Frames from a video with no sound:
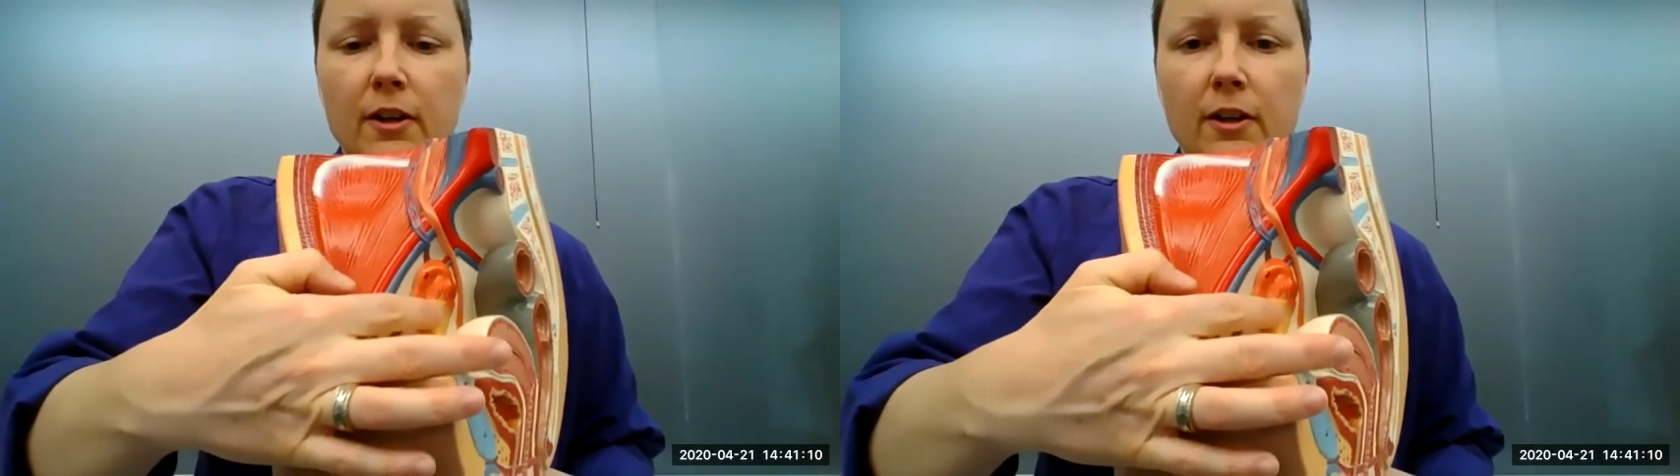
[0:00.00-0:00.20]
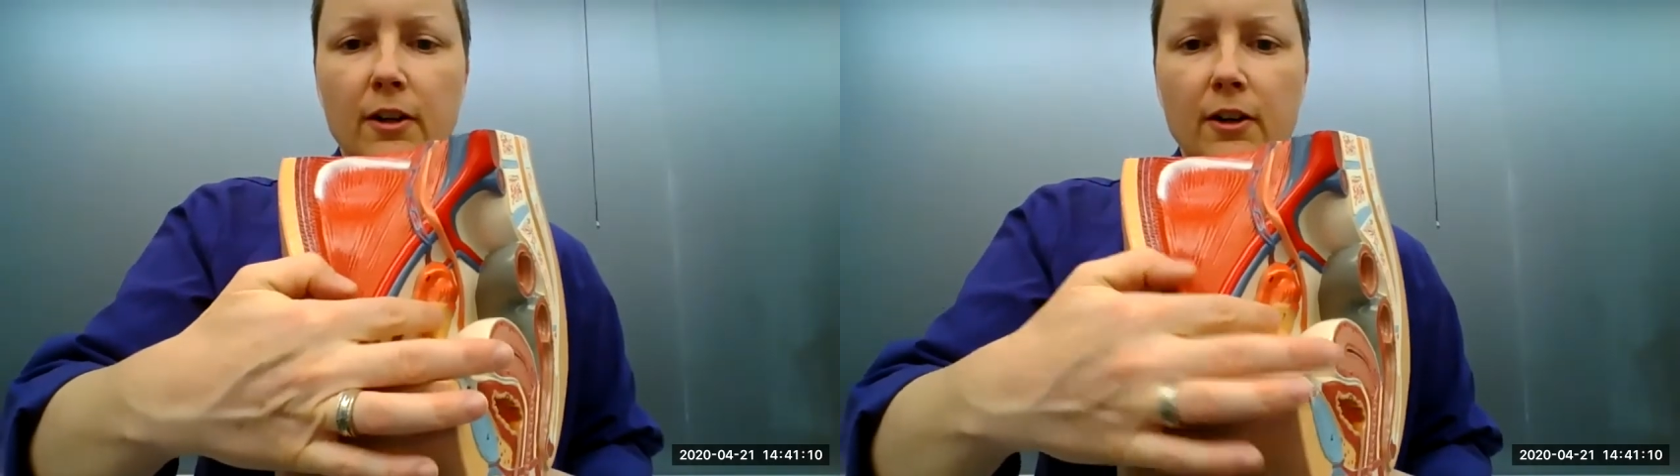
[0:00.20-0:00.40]

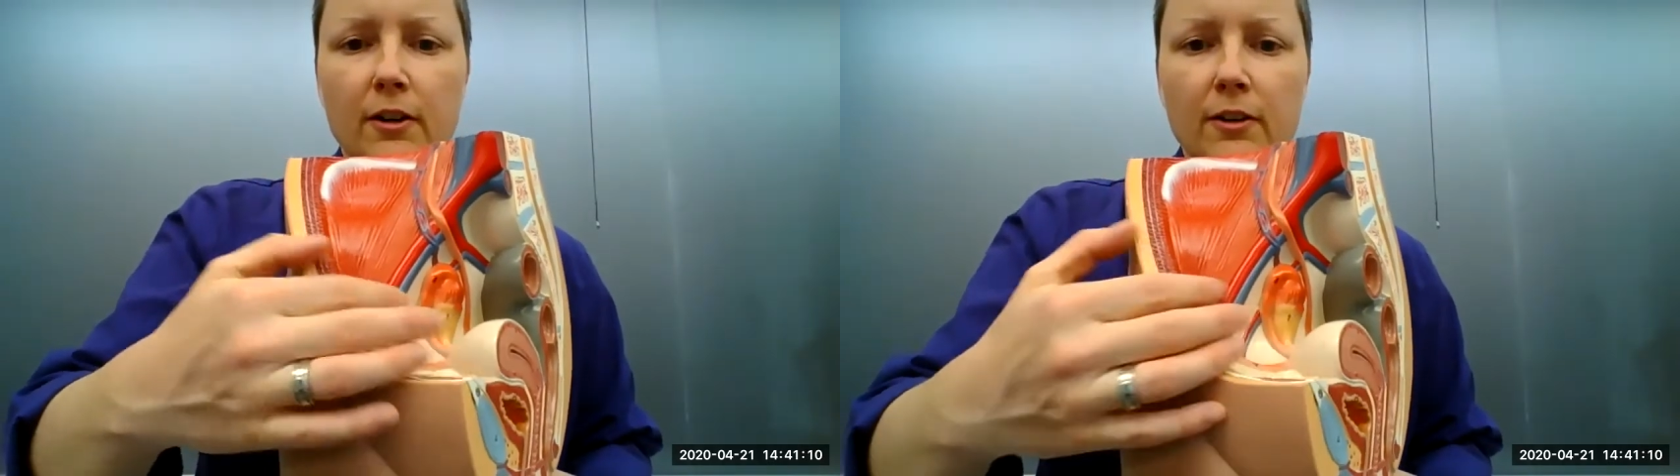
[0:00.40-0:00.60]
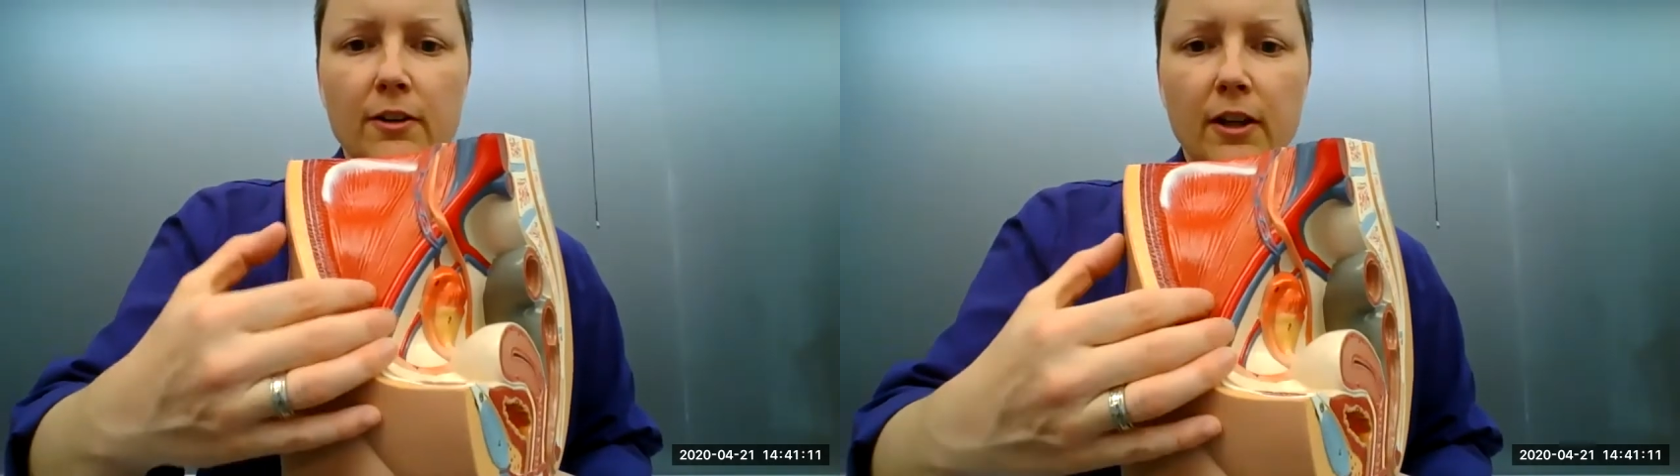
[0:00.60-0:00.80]

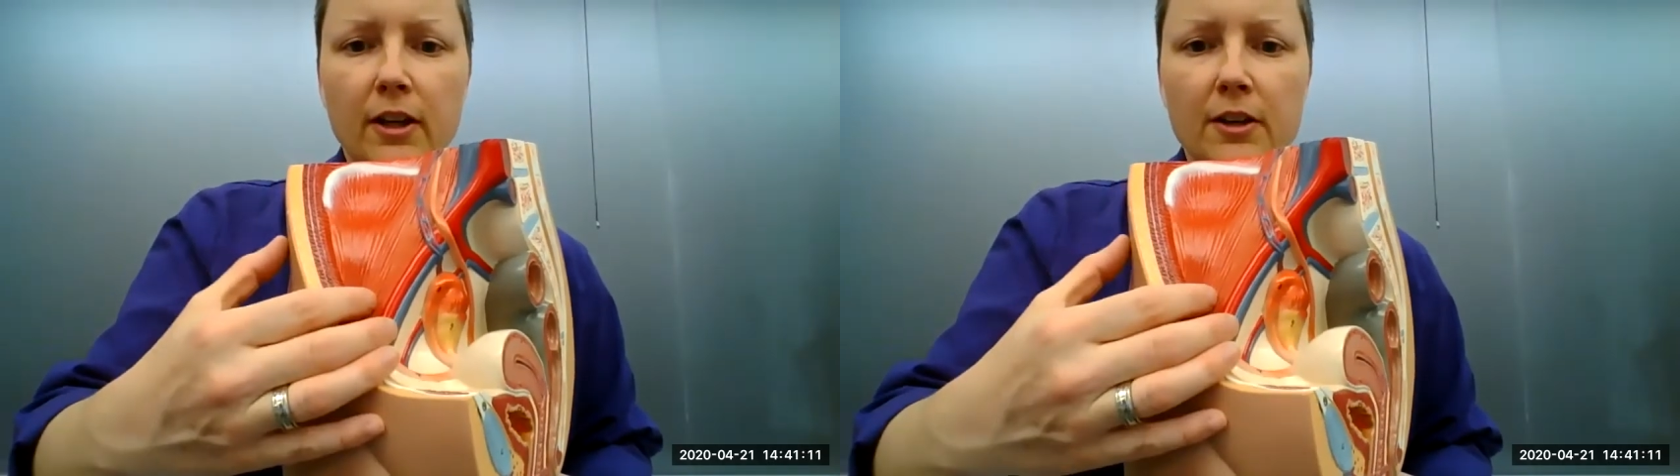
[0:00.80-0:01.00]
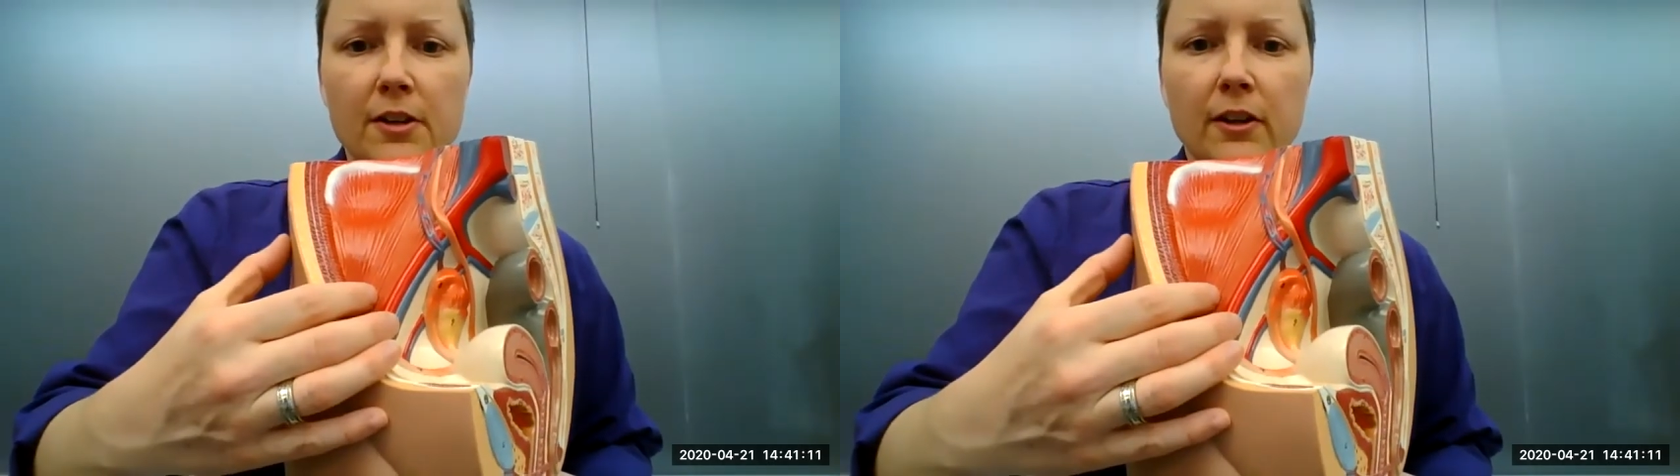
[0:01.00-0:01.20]
on like
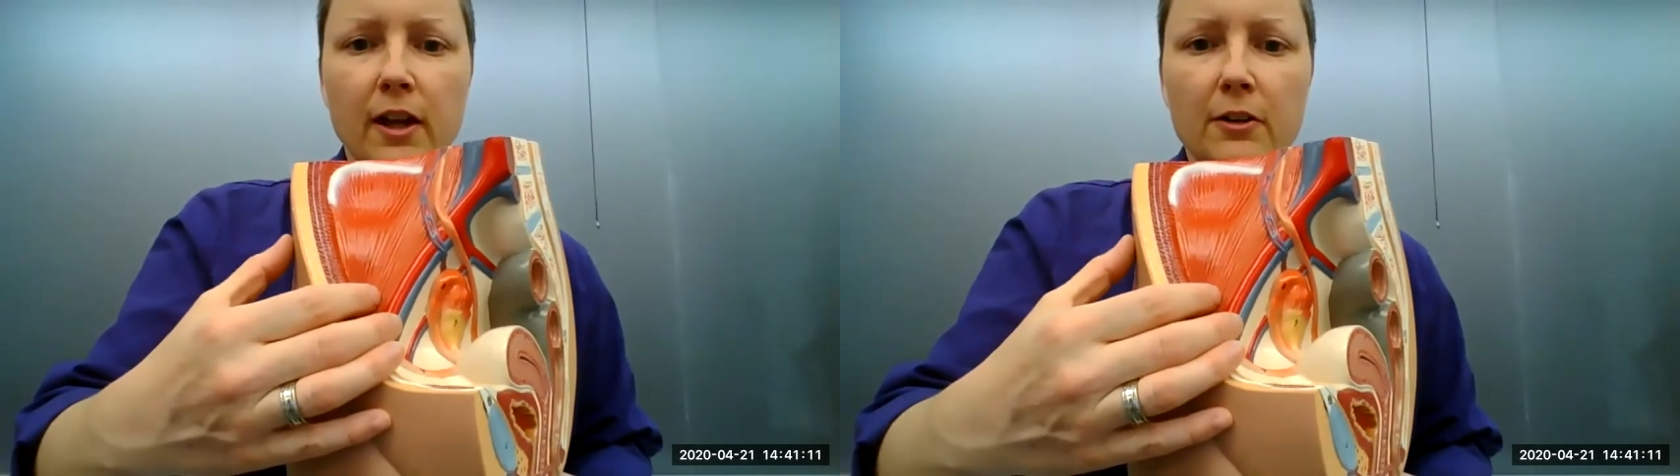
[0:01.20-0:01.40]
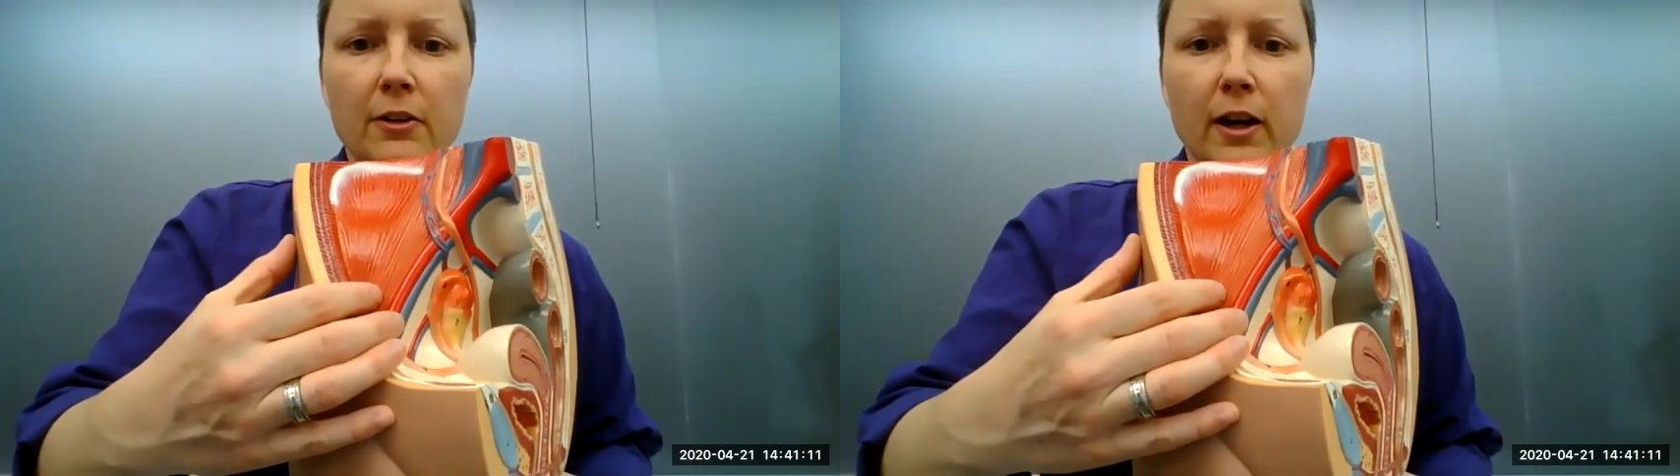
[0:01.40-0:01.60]
kind of the lateral